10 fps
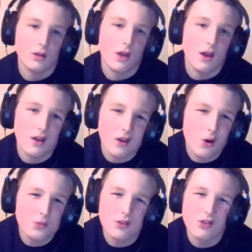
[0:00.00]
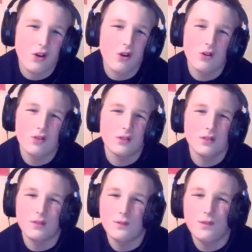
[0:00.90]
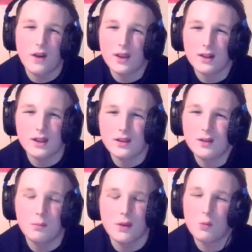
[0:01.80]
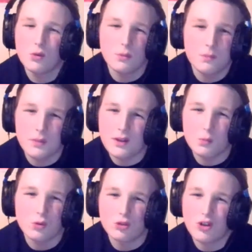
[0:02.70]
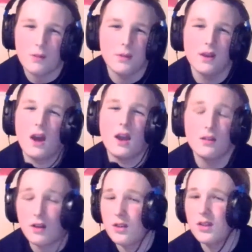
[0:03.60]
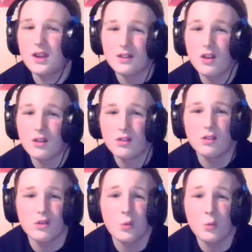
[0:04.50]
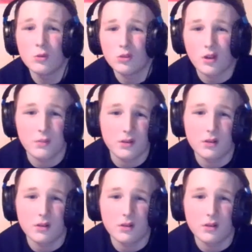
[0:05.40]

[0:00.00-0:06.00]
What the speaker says: I hope Cesaro finally be's world champion. I think he does deserve to be world champion.